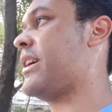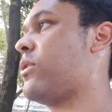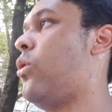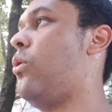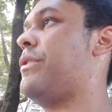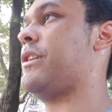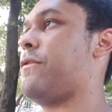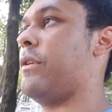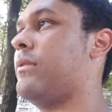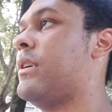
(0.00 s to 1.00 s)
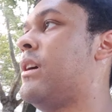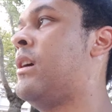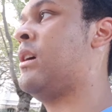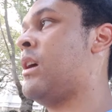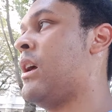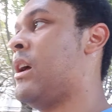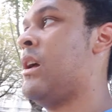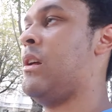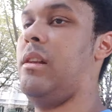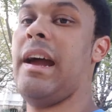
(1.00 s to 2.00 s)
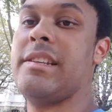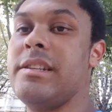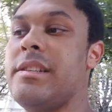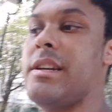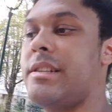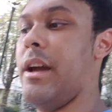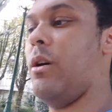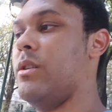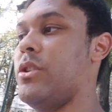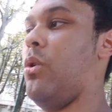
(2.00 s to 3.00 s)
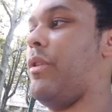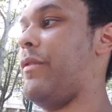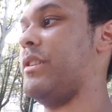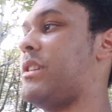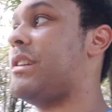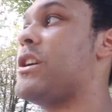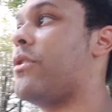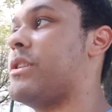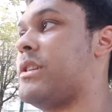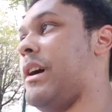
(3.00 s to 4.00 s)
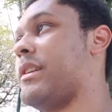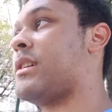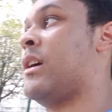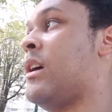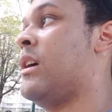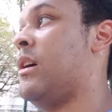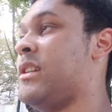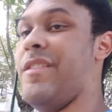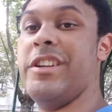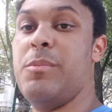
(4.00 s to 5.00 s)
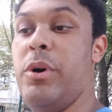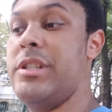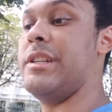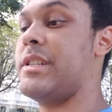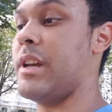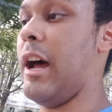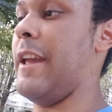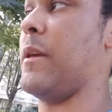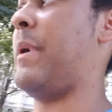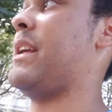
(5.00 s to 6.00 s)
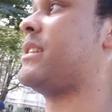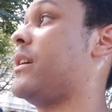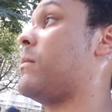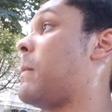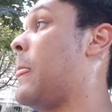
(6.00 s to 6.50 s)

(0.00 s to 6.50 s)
like all the different lighting details and all different secrets that Da Vinci put inside the painting,